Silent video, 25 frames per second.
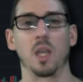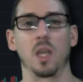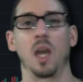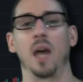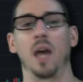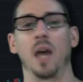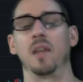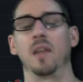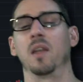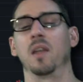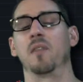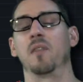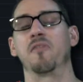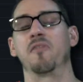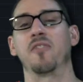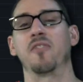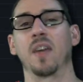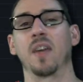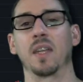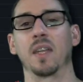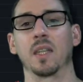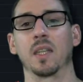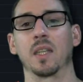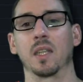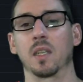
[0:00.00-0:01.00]
I love
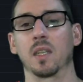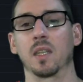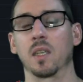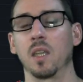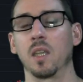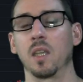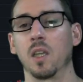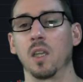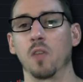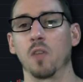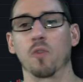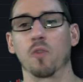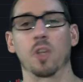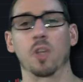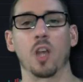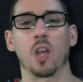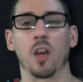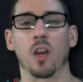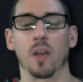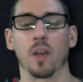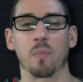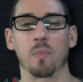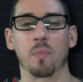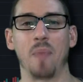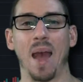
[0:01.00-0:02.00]
finding
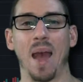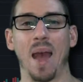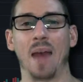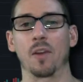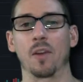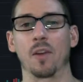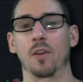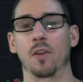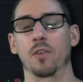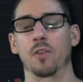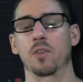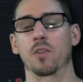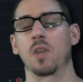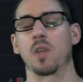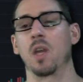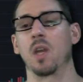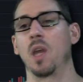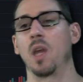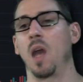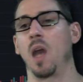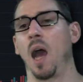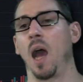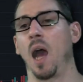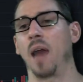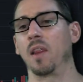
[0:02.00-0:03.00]
recurring patterns.
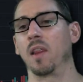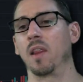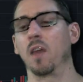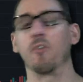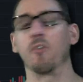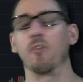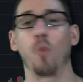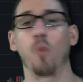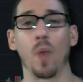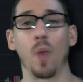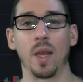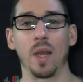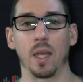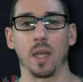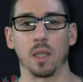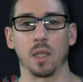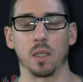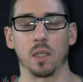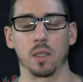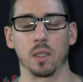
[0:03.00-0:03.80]
I love winning.